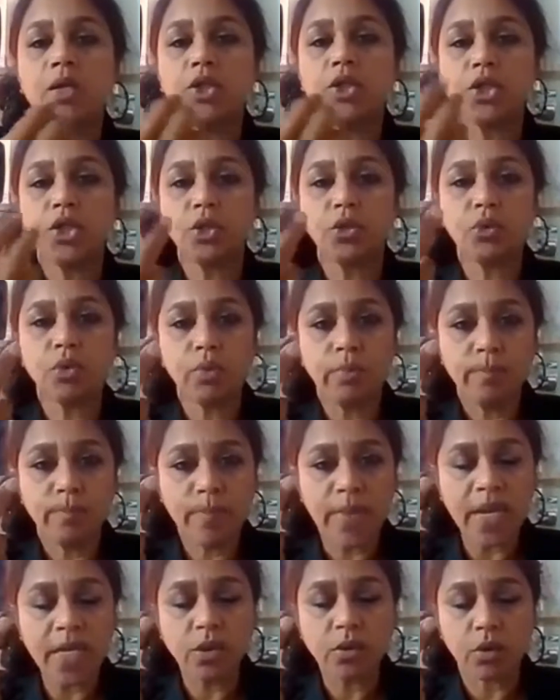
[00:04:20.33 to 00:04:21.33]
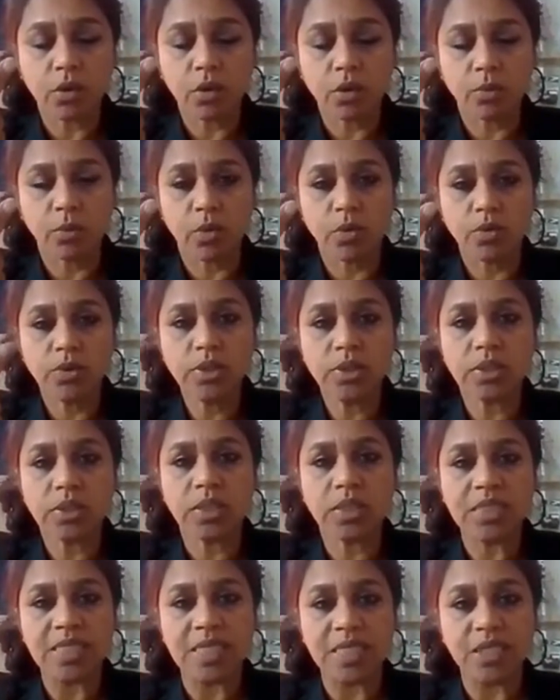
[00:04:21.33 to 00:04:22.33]
two main hormones,
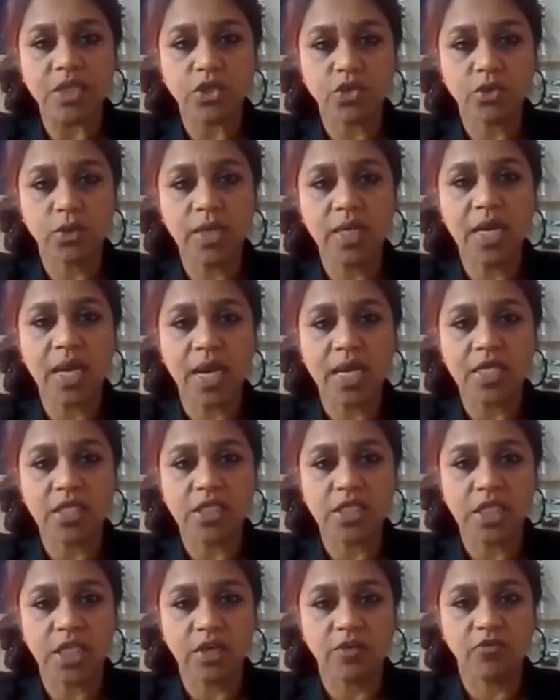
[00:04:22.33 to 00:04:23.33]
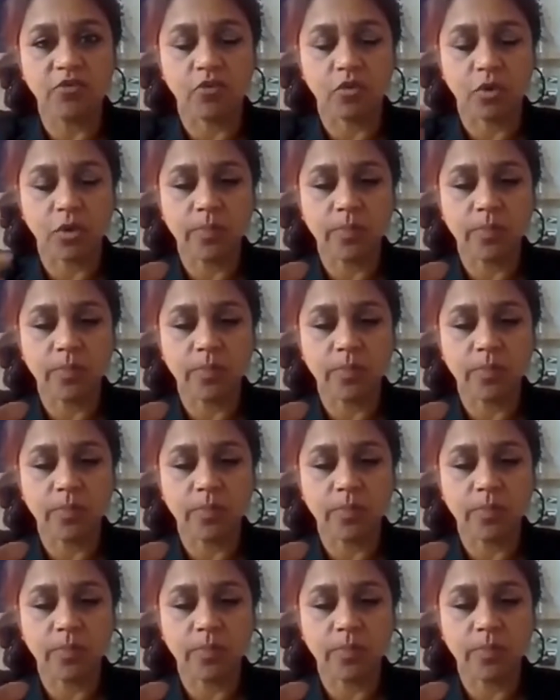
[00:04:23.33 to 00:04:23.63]
the T3 and T4.